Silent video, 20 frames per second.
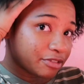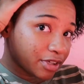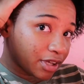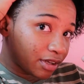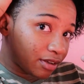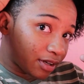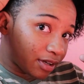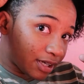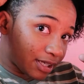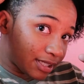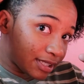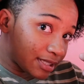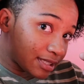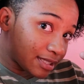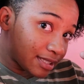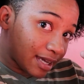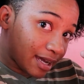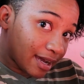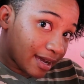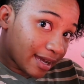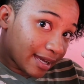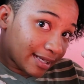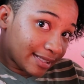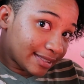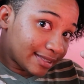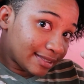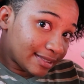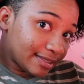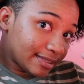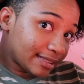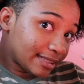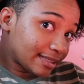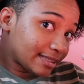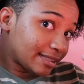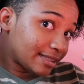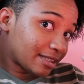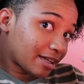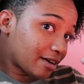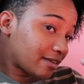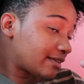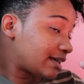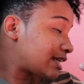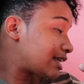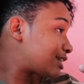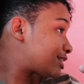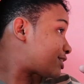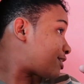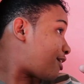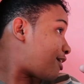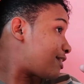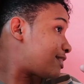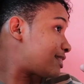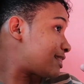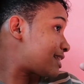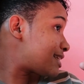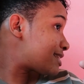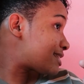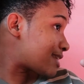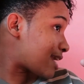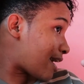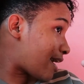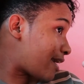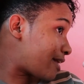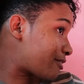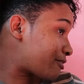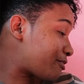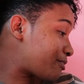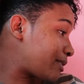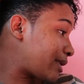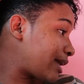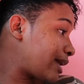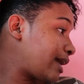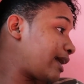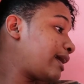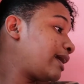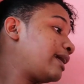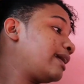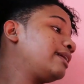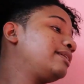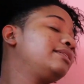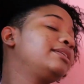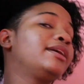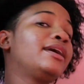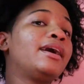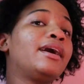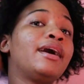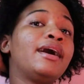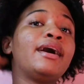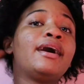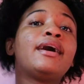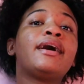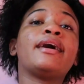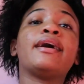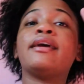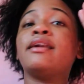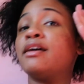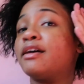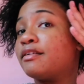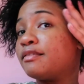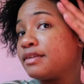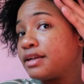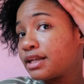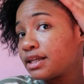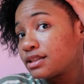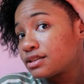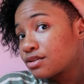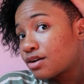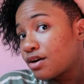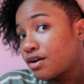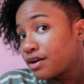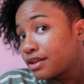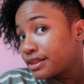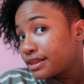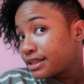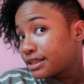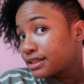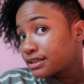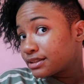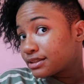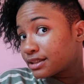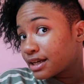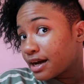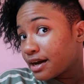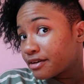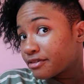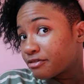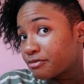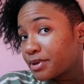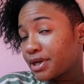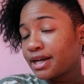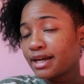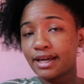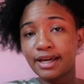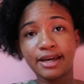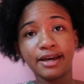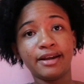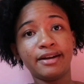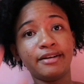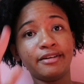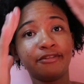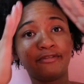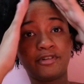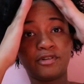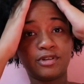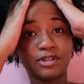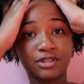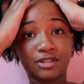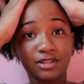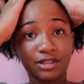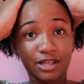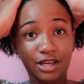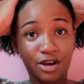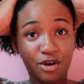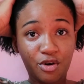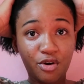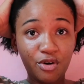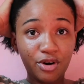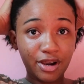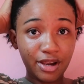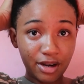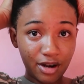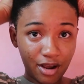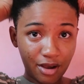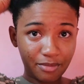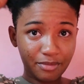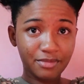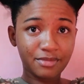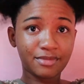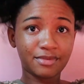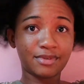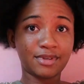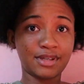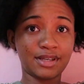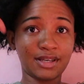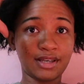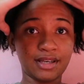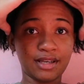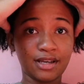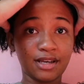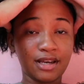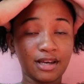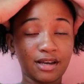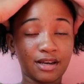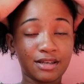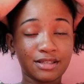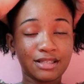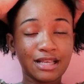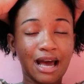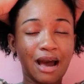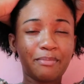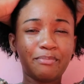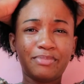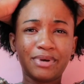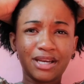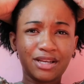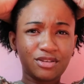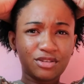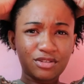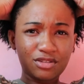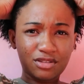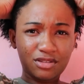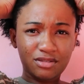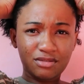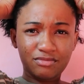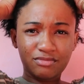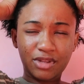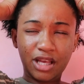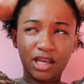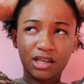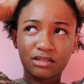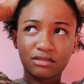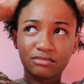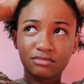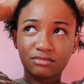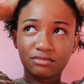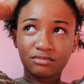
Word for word: if you look on the side this is how it is on the side of my head and how it is on this side of my head and if i was to like hook it up Cause I've been used like